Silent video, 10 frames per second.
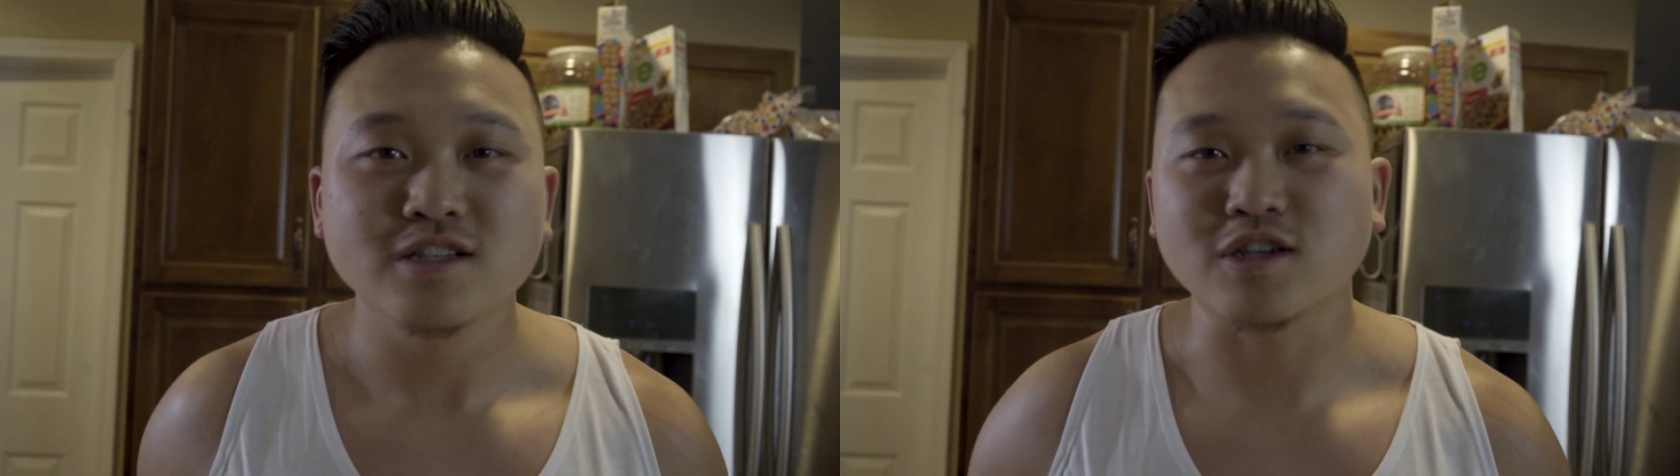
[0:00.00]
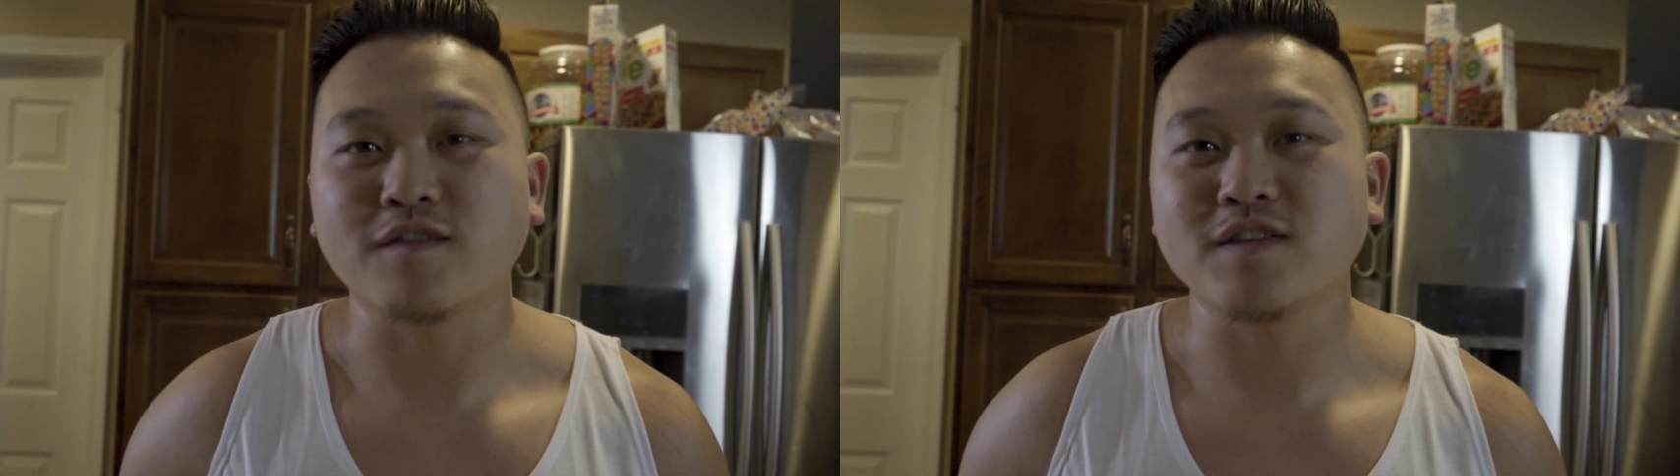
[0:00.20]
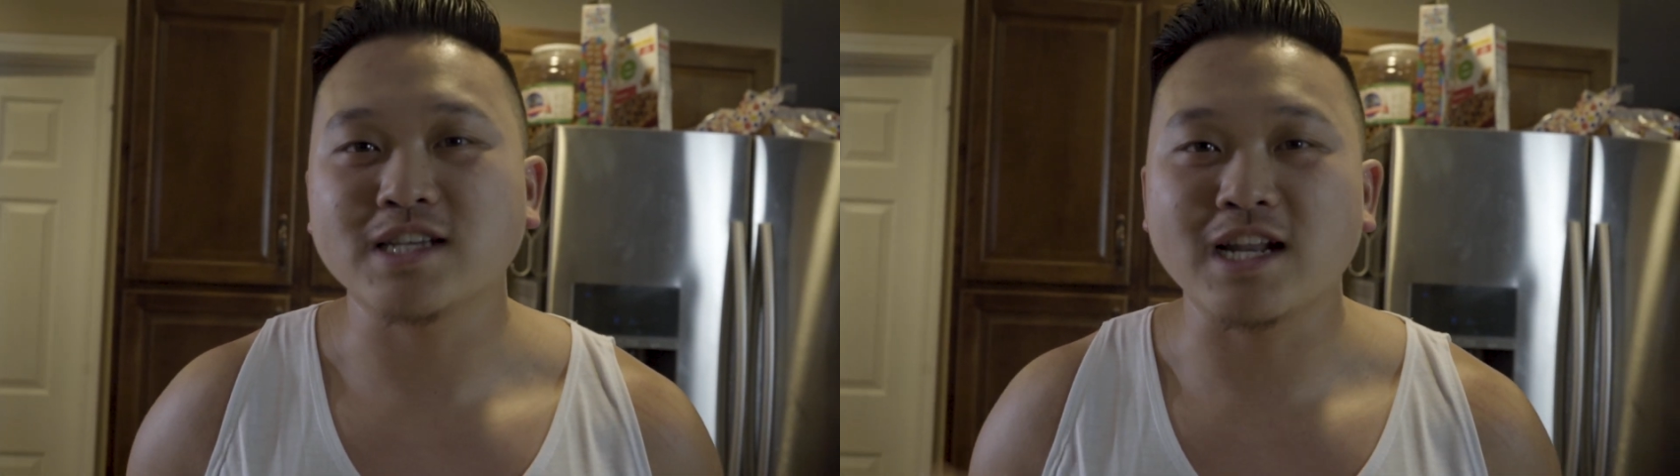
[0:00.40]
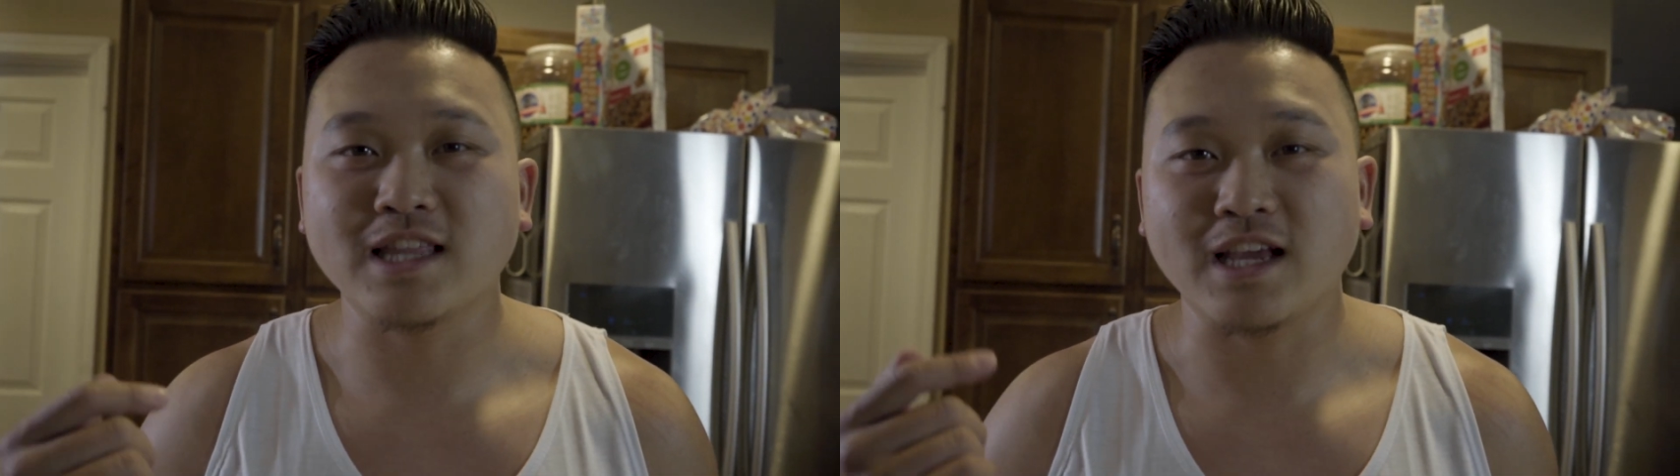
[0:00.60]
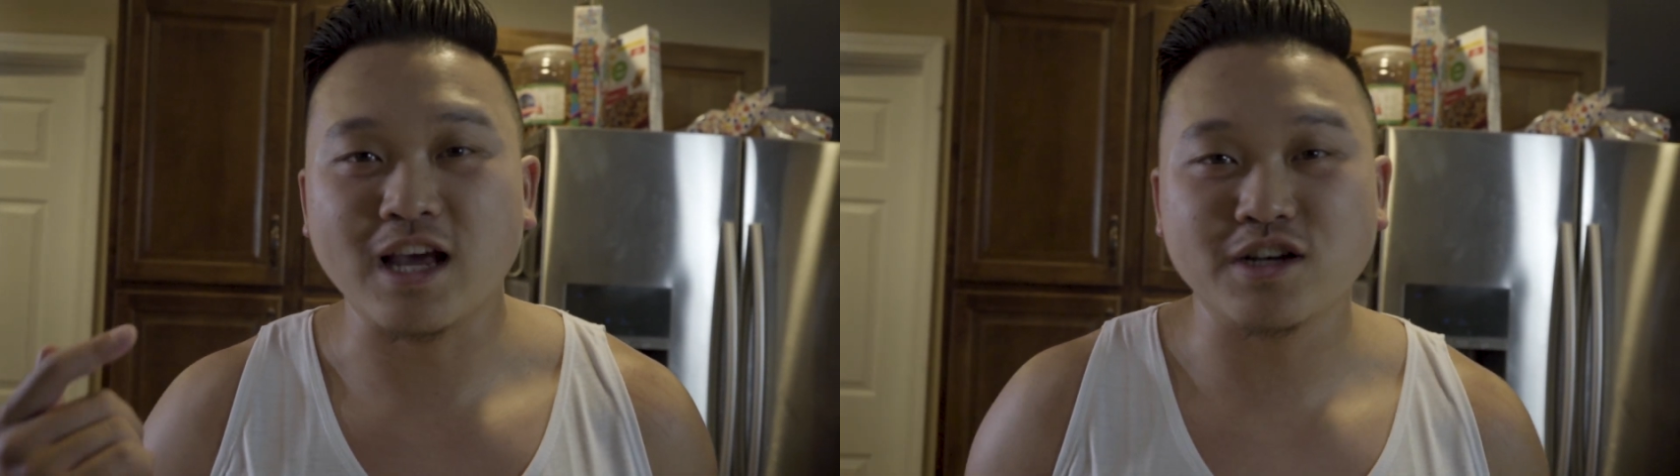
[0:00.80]
So if there's
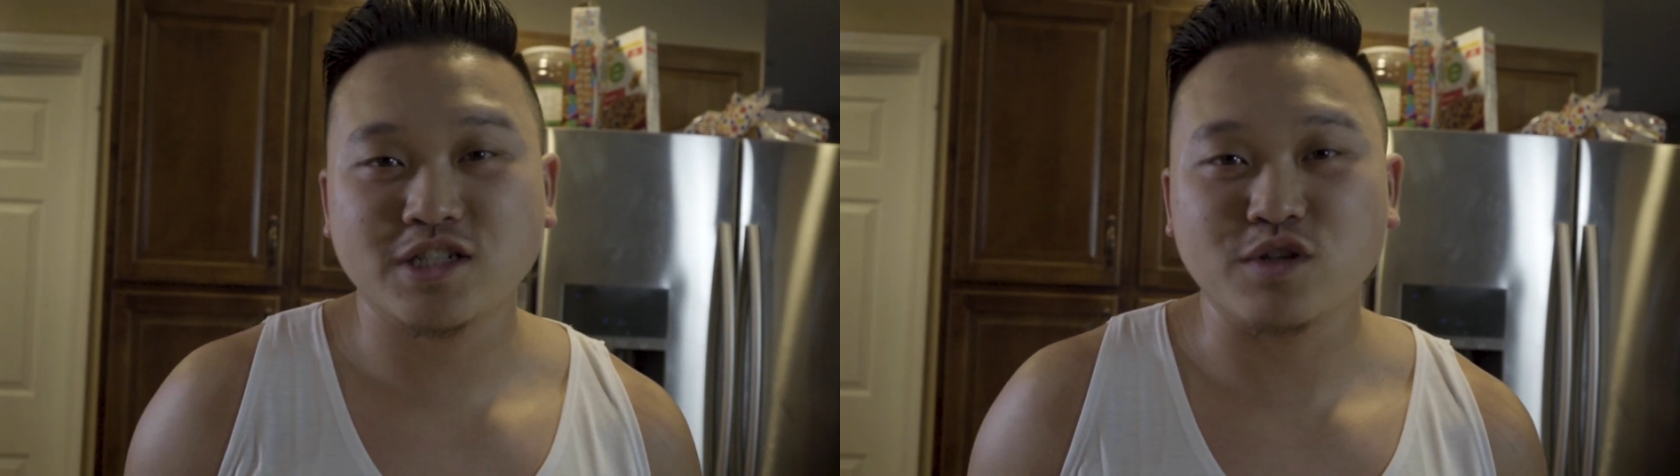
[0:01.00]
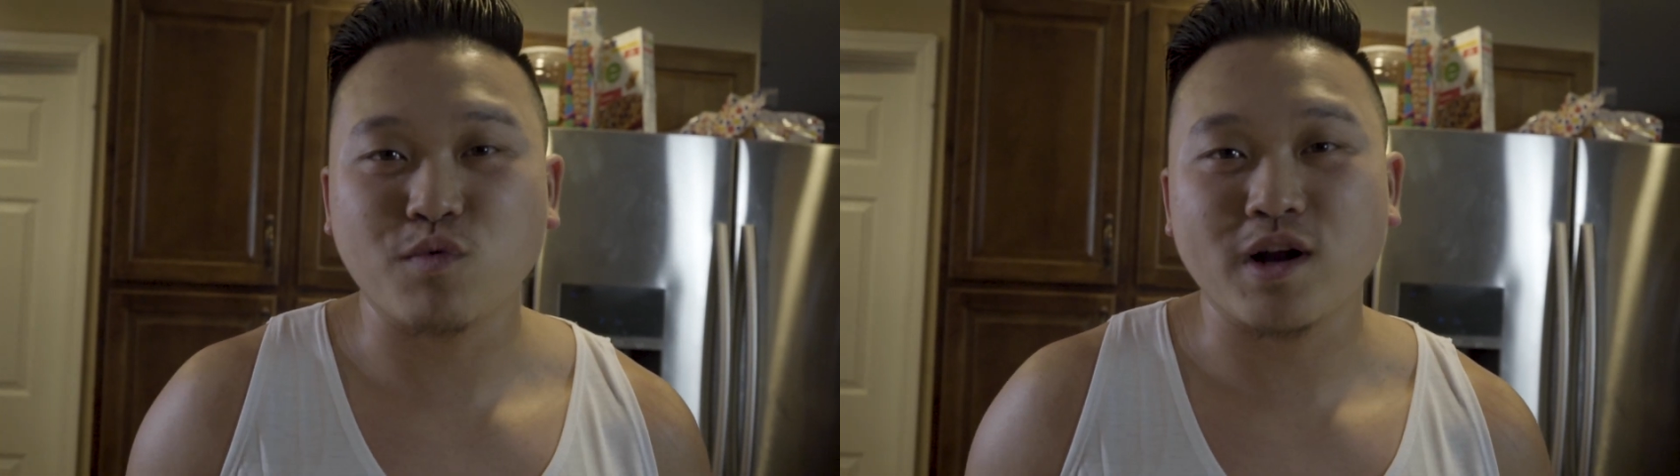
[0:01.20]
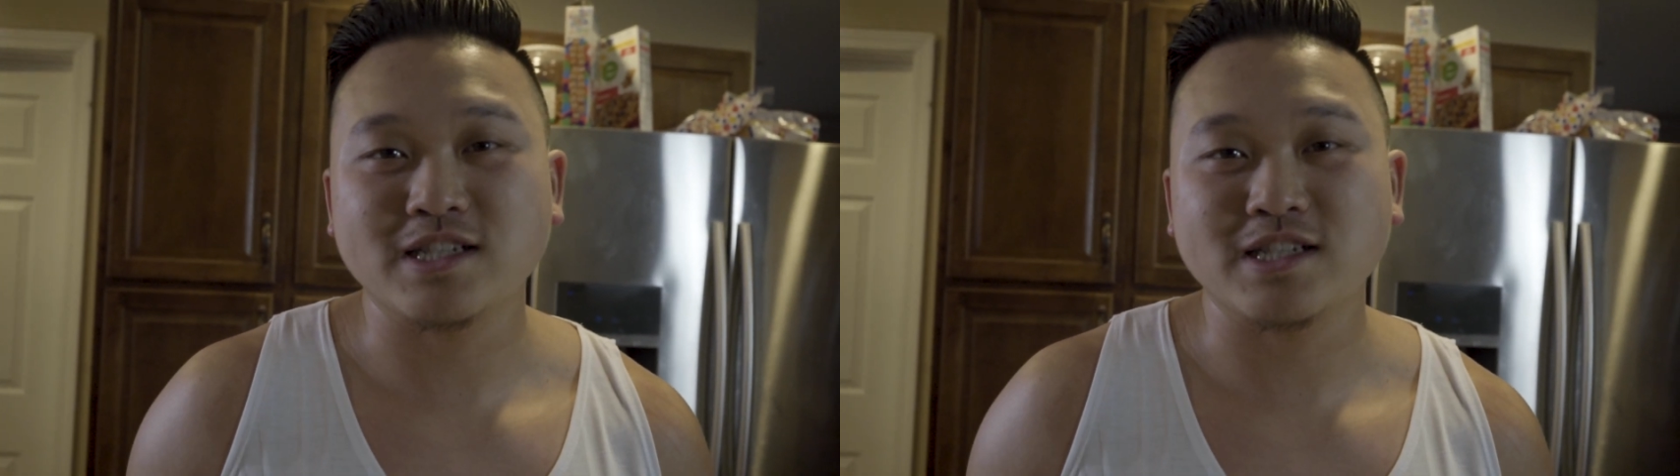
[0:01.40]
anything else you want